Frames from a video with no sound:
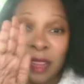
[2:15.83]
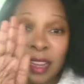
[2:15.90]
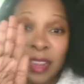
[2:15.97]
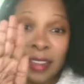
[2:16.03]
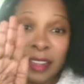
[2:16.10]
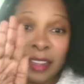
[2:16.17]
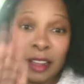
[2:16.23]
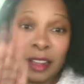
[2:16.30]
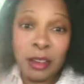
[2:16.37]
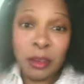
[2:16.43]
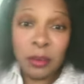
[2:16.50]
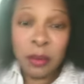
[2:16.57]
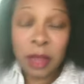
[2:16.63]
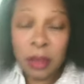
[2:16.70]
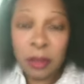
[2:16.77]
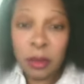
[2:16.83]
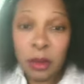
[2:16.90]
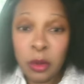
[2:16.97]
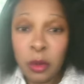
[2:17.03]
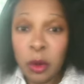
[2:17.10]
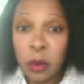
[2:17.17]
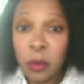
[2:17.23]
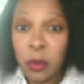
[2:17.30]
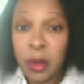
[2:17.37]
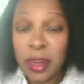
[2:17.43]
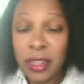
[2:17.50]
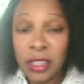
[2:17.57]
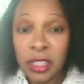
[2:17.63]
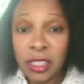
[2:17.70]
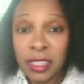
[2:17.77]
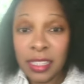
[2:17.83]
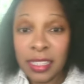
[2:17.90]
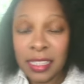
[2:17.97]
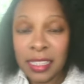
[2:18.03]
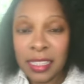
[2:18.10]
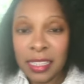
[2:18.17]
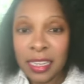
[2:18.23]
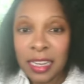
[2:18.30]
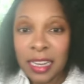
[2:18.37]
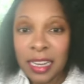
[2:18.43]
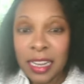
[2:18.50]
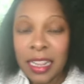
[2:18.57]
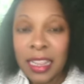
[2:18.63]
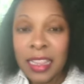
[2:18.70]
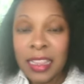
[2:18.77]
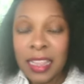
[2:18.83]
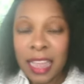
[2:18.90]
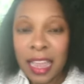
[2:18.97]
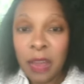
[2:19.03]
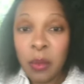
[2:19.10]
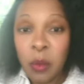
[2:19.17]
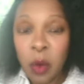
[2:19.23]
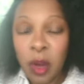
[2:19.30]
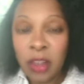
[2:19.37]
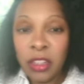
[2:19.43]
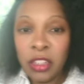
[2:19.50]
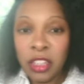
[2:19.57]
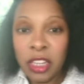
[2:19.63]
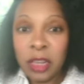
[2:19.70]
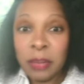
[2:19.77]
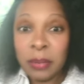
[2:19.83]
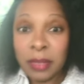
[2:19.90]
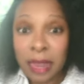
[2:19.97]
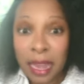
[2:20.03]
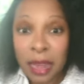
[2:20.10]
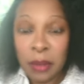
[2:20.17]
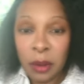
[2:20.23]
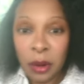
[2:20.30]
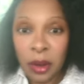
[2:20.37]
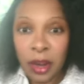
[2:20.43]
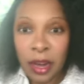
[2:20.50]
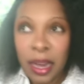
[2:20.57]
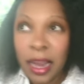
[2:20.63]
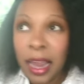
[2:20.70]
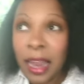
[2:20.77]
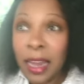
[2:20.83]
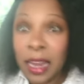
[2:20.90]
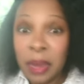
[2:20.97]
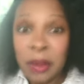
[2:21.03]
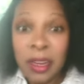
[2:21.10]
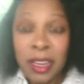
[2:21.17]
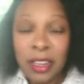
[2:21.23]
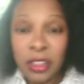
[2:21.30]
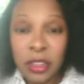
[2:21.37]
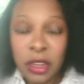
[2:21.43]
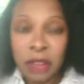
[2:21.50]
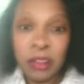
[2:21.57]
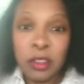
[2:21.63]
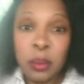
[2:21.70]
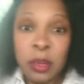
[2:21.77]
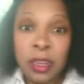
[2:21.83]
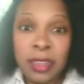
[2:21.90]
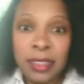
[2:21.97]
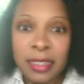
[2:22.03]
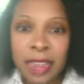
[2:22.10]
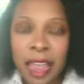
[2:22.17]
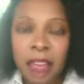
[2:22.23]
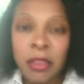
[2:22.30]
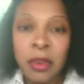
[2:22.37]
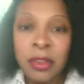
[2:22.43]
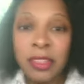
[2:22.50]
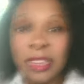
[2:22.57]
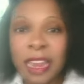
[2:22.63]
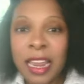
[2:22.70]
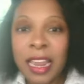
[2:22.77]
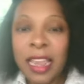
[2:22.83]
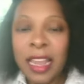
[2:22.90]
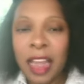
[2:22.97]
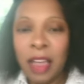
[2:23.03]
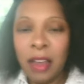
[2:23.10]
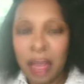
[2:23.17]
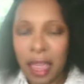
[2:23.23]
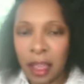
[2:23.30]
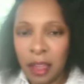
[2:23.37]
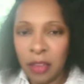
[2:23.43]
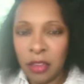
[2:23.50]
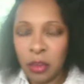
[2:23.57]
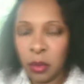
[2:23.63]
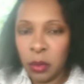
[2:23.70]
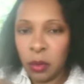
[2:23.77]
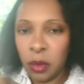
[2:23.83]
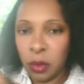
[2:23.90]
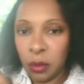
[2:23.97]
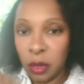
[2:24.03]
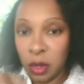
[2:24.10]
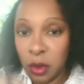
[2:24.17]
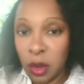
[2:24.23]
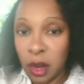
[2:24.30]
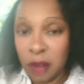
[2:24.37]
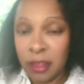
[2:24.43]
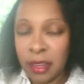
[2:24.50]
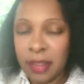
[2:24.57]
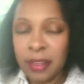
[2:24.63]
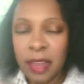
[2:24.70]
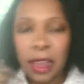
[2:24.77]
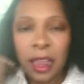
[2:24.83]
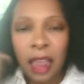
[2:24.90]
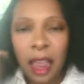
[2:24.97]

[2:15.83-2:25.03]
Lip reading: these colored people, the corporations, they want cheap labor. And let me let you hear this because now they're saying it out loud. So when you hear this,